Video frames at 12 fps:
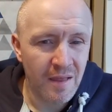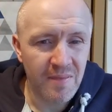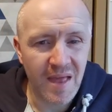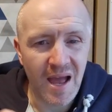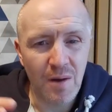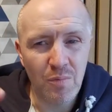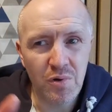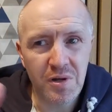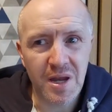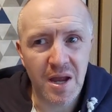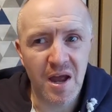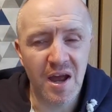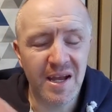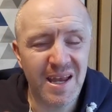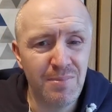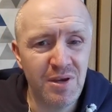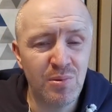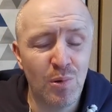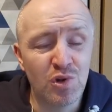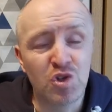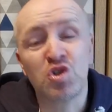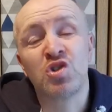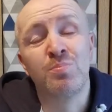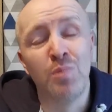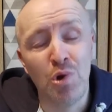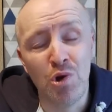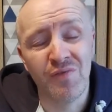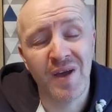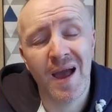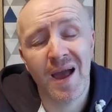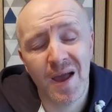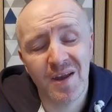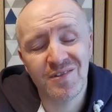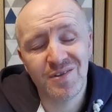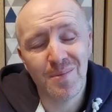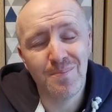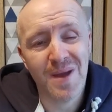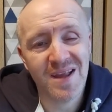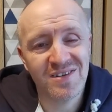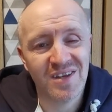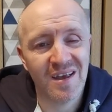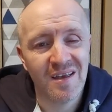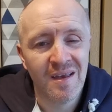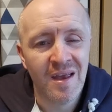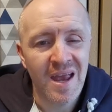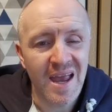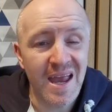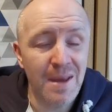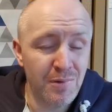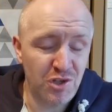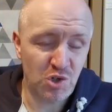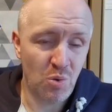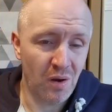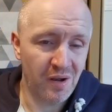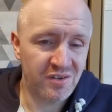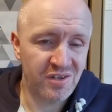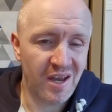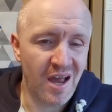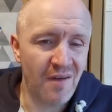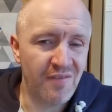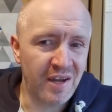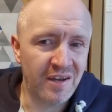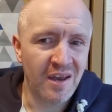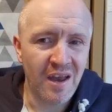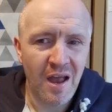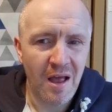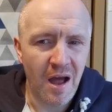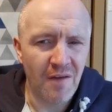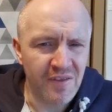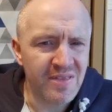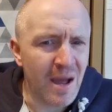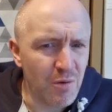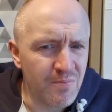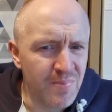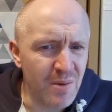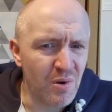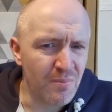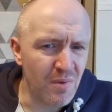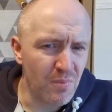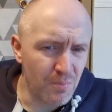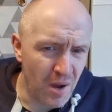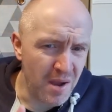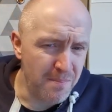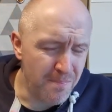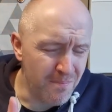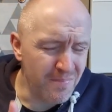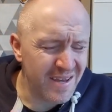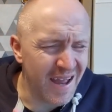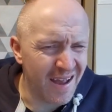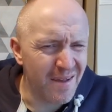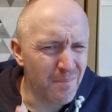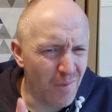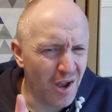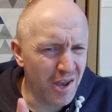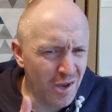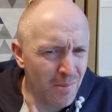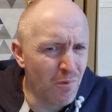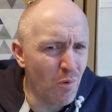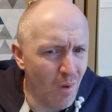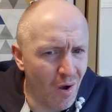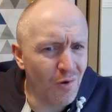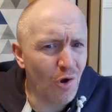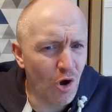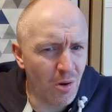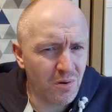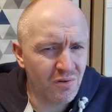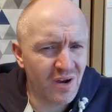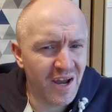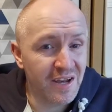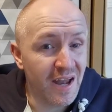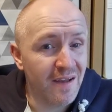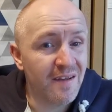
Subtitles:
that would give me more smoother and better image quality. I think that would be one of my number 1 upgrade